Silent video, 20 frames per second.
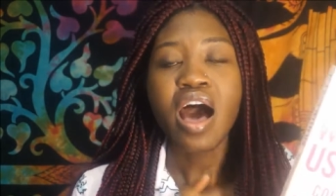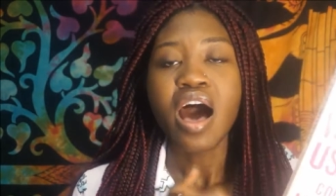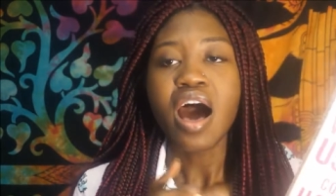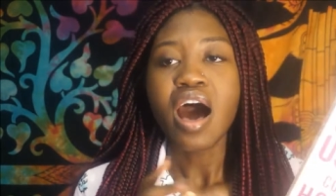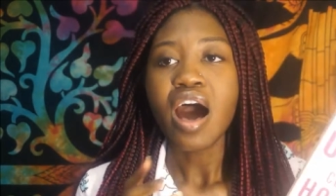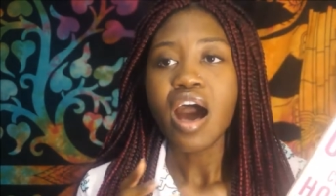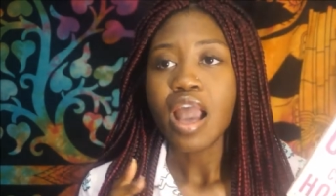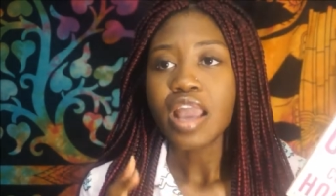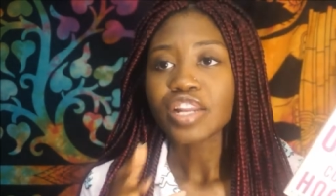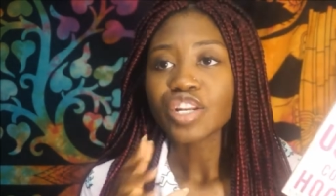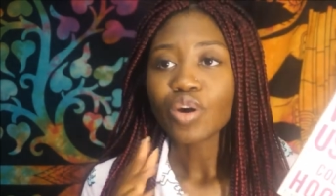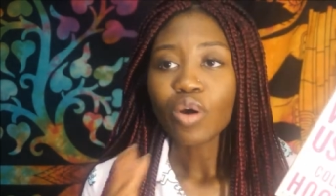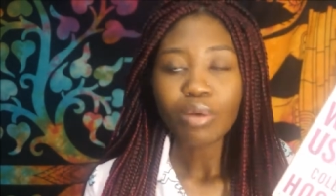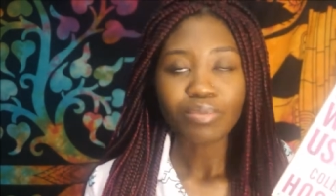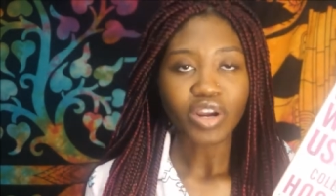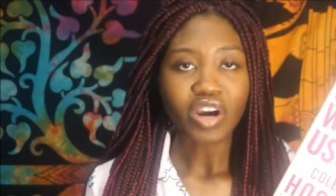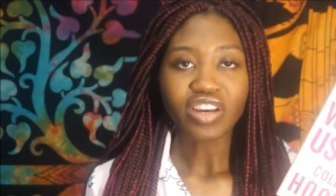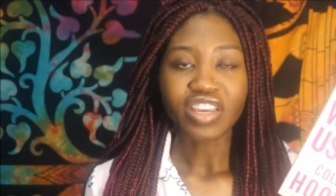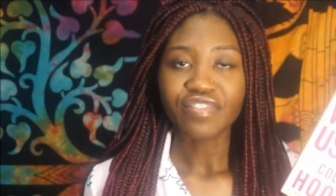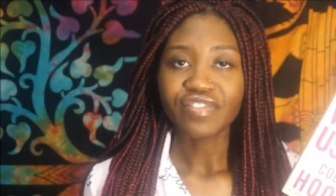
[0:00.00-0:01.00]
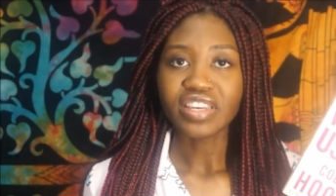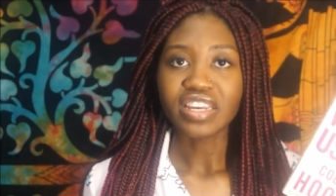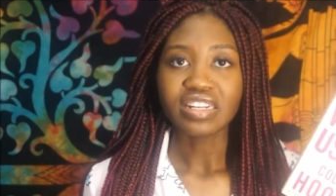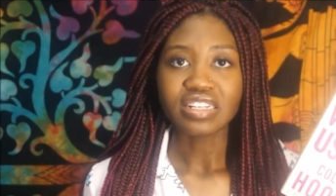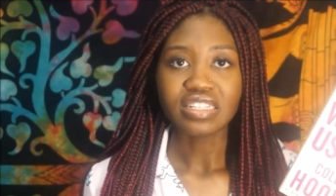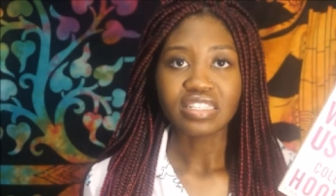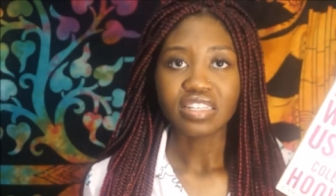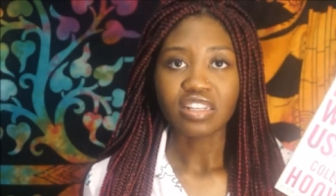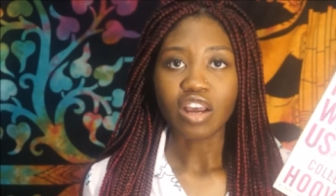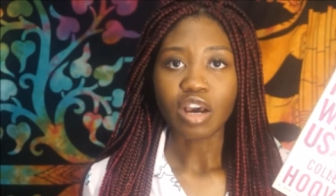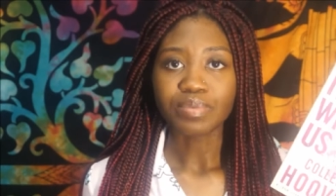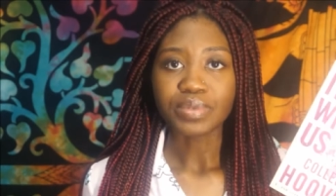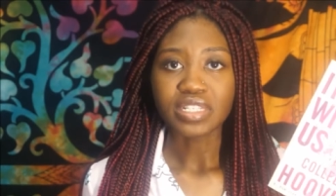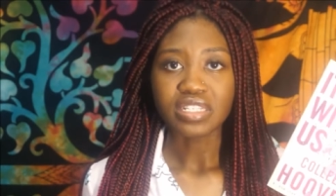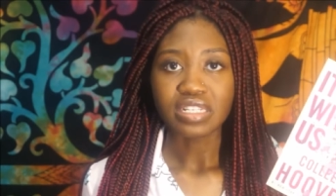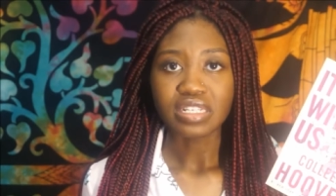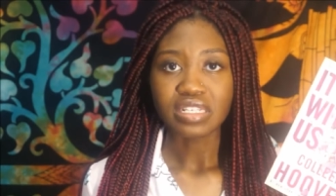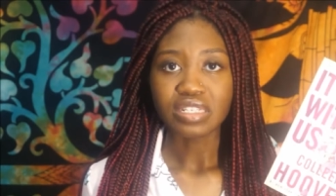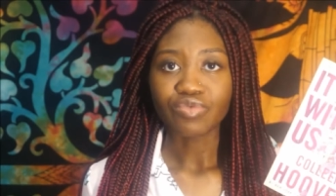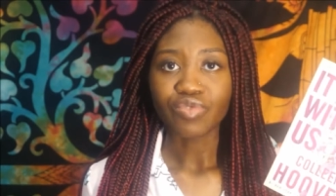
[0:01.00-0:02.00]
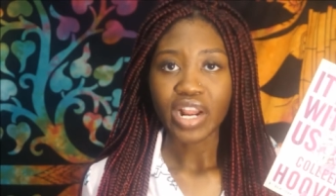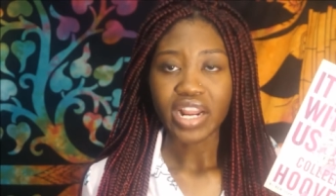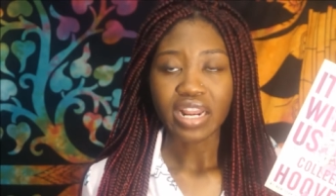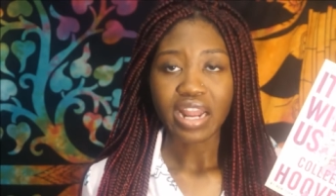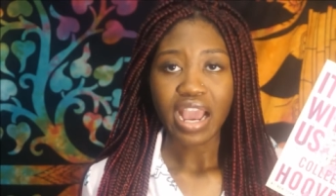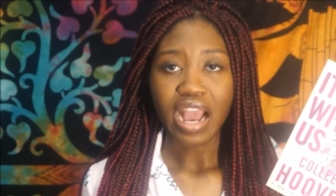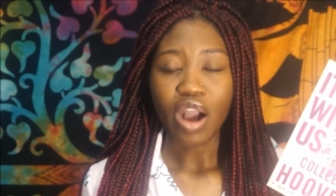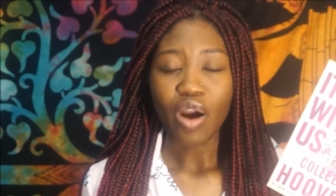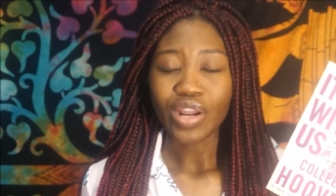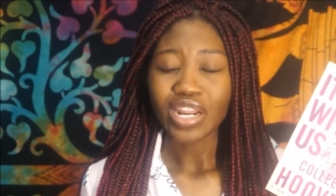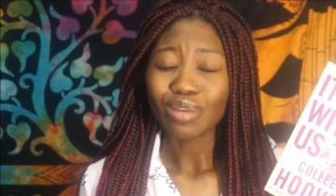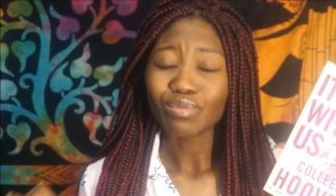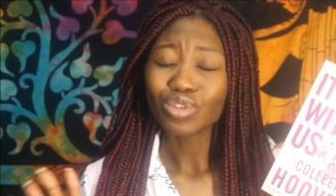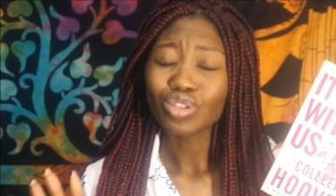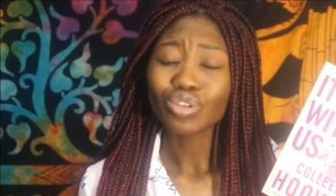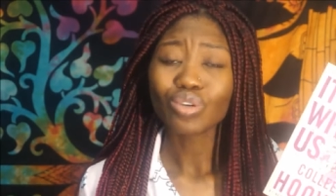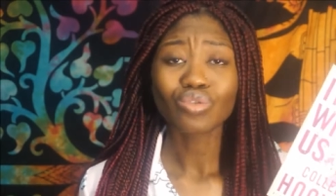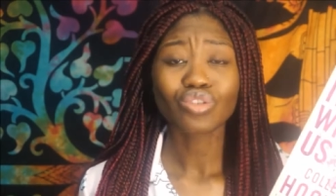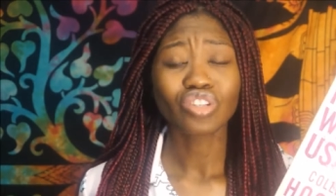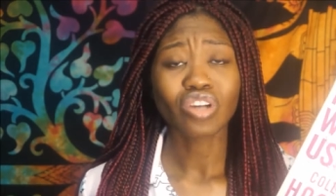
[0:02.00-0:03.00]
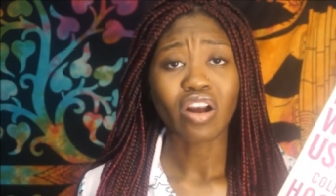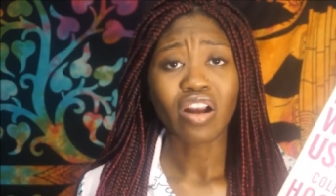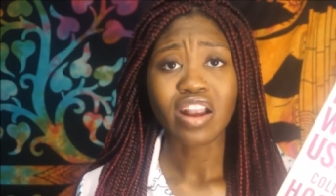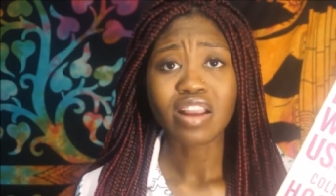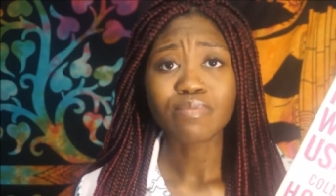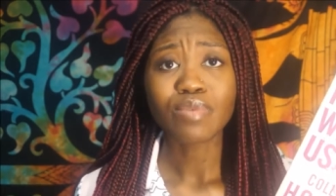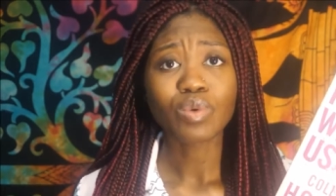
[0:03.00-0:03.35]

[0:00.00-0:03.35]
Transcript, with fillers: I know I'm not giving any synopses right now and I'm so sorry,